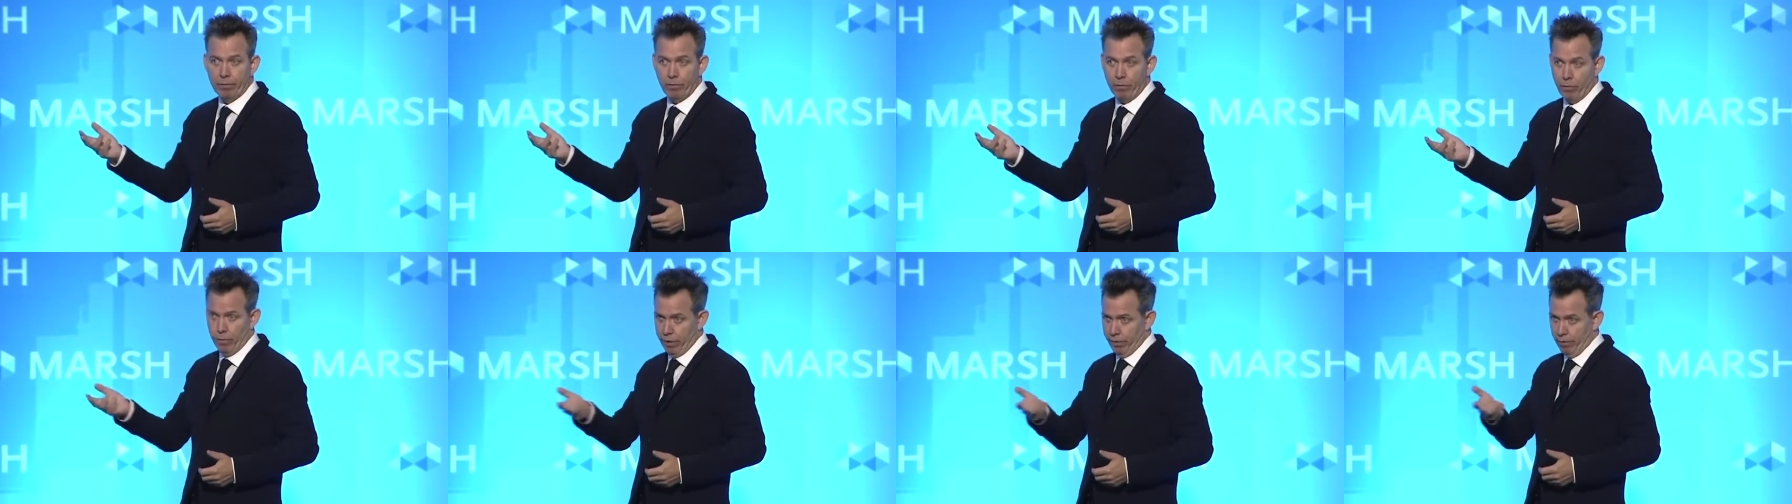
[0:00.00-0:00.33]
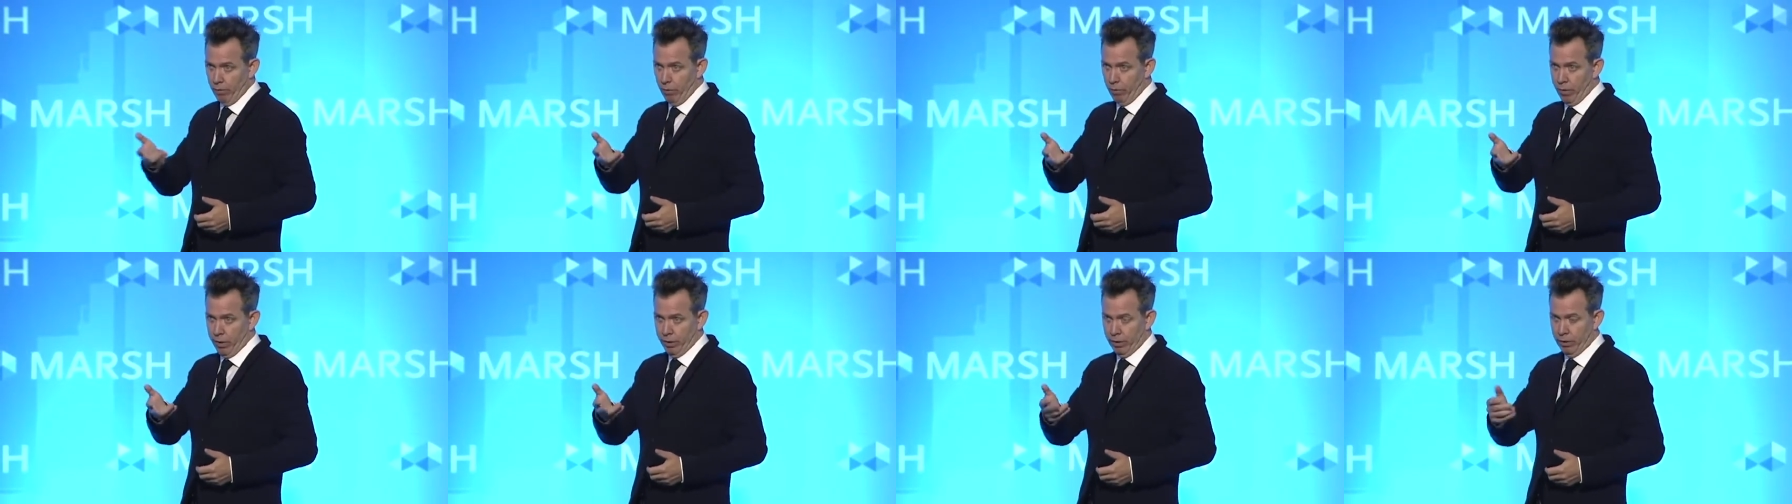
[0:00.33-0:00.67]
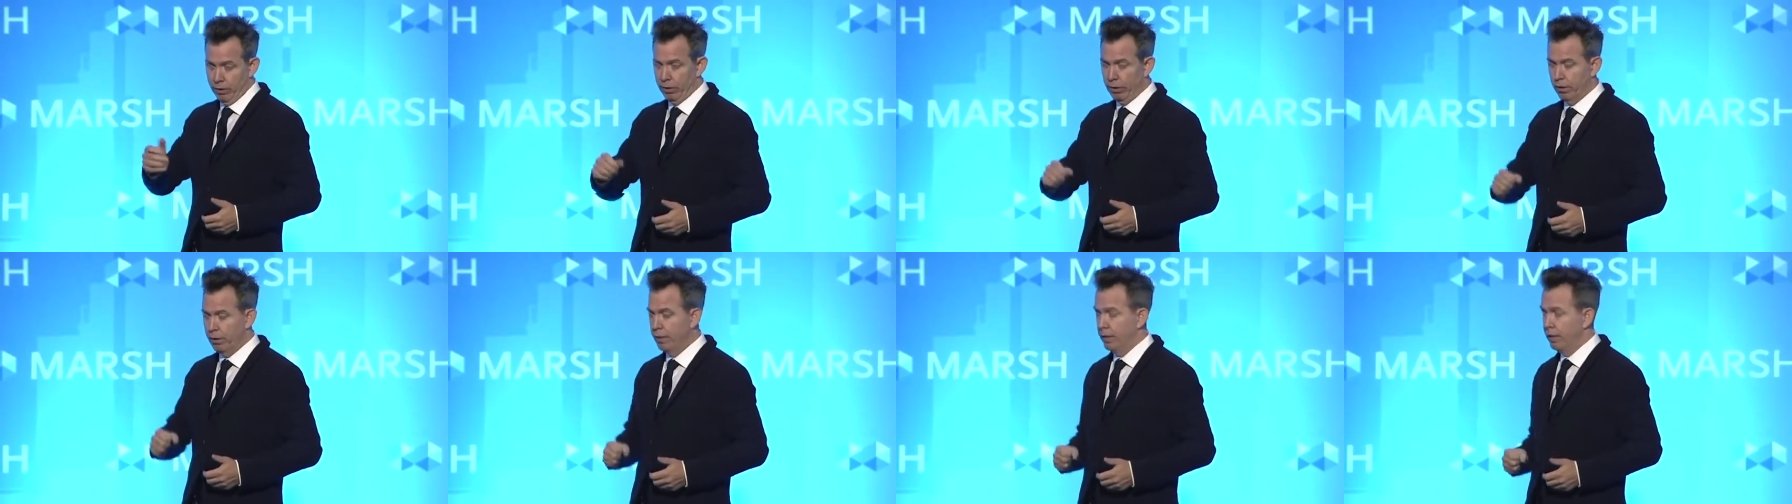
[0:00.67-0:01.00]
for whatever
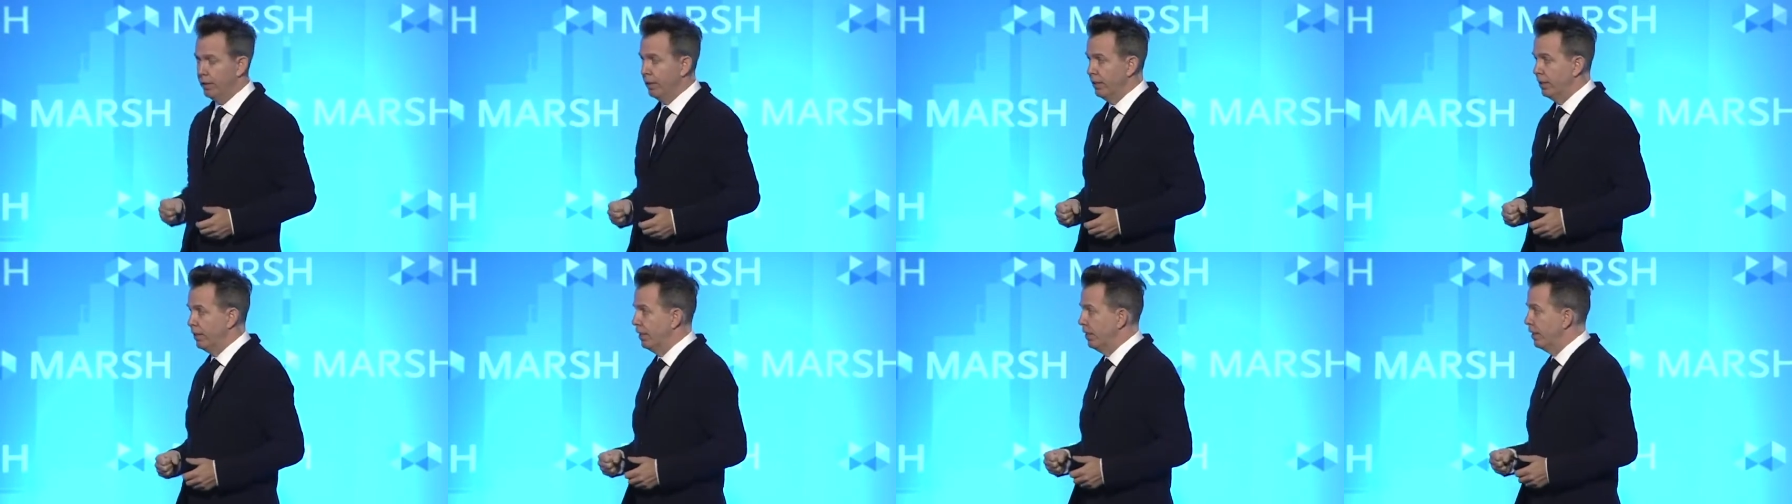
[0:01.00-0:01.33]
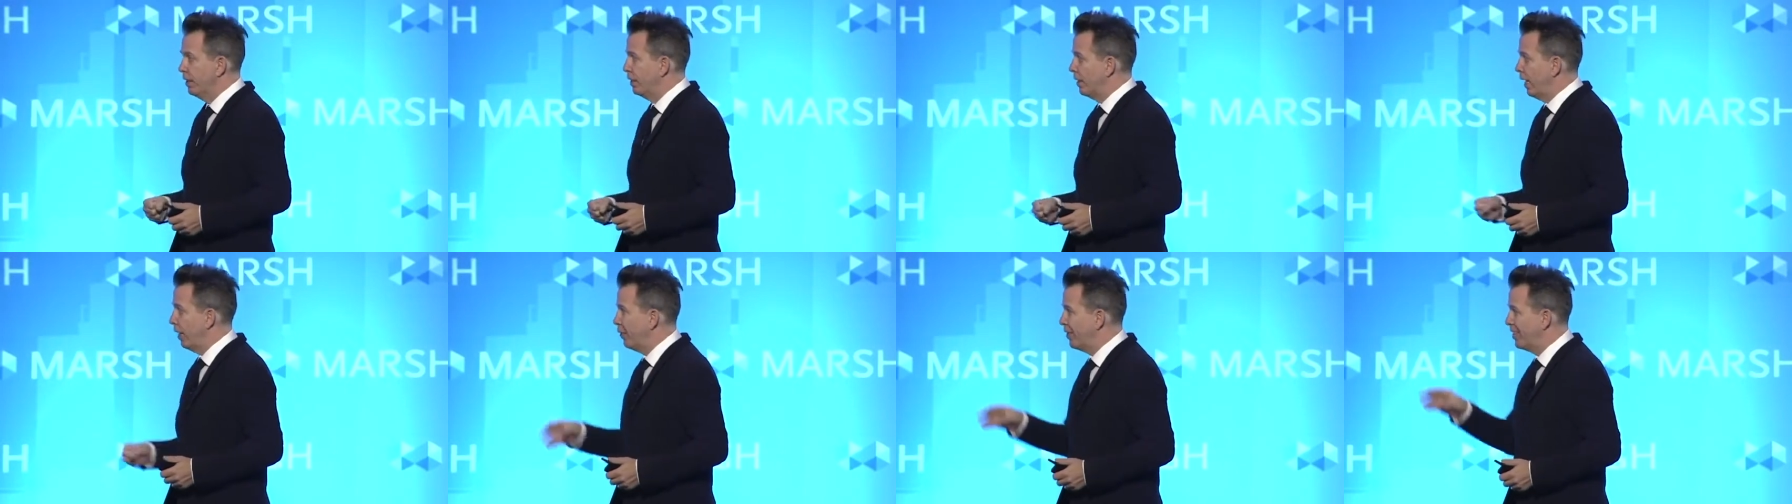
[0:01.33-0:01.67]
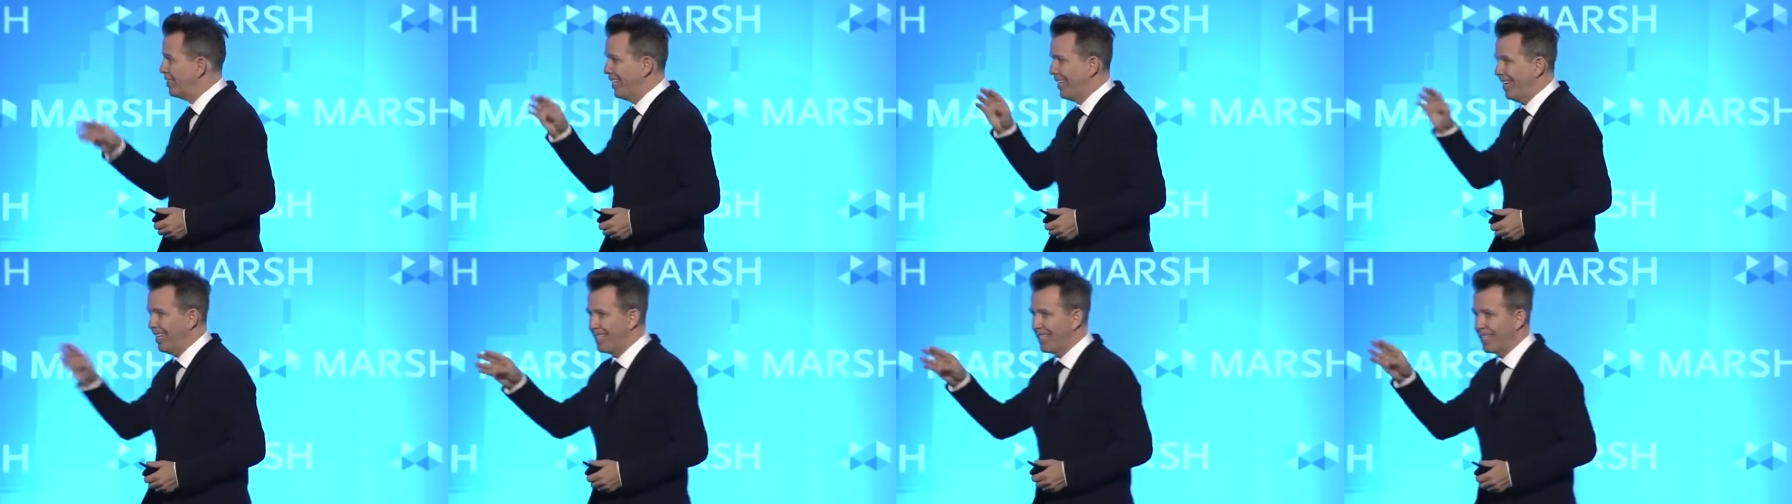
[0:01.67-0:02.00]
reason, they would
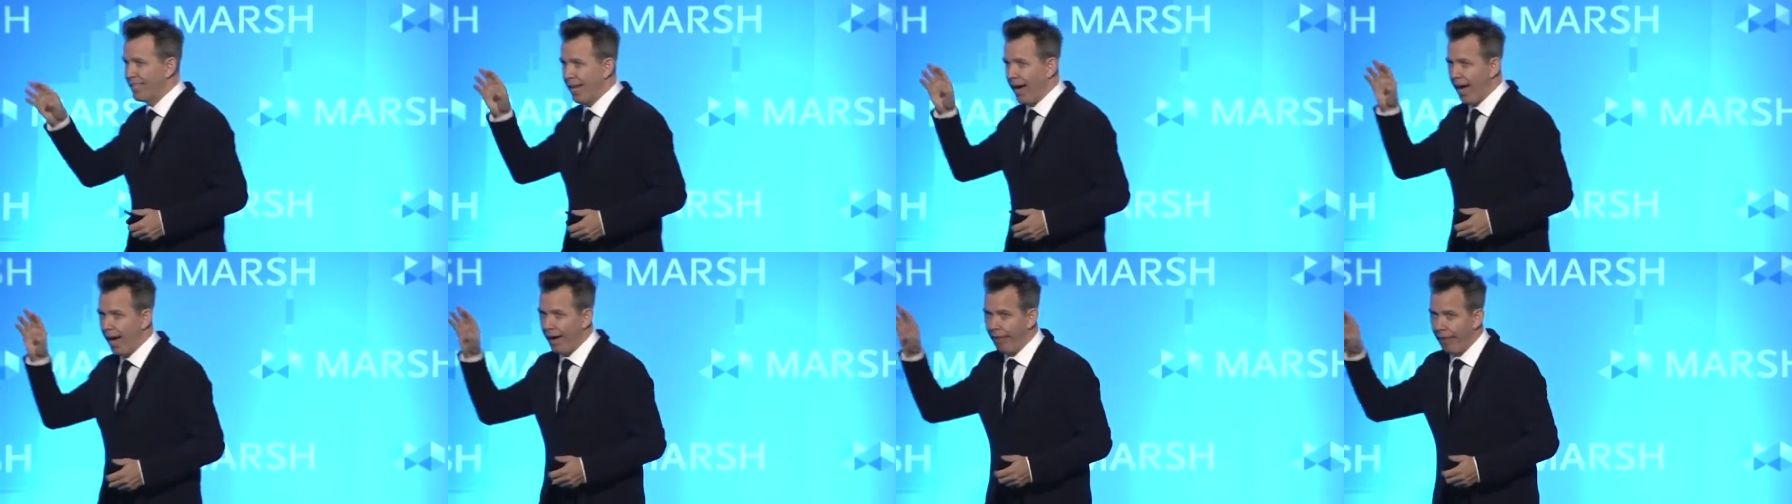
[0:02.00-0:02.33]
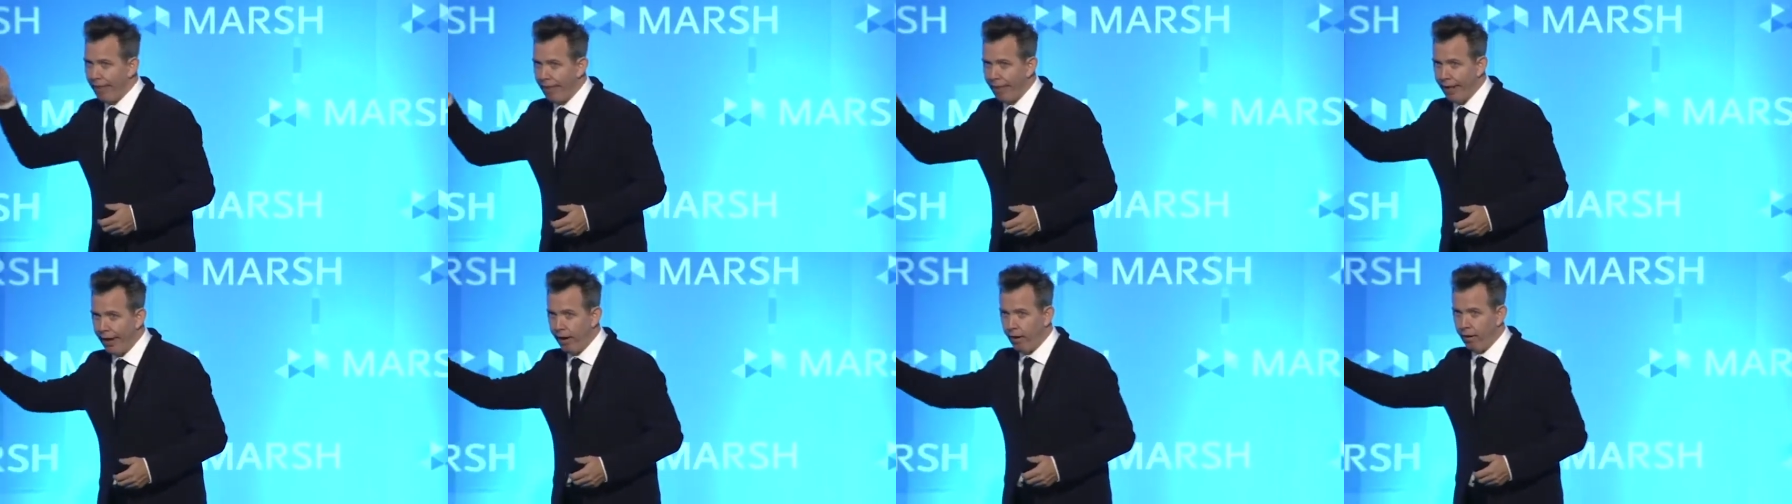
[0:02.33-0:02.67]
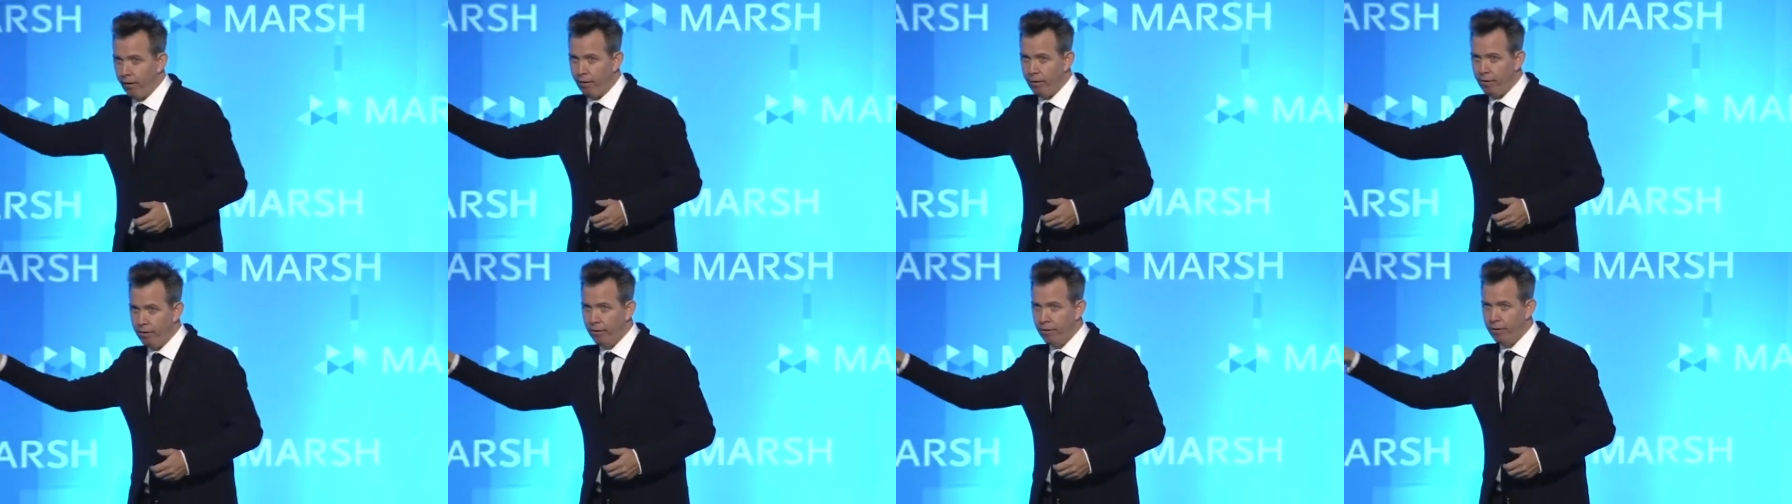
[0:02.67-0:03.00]
say, it's not there.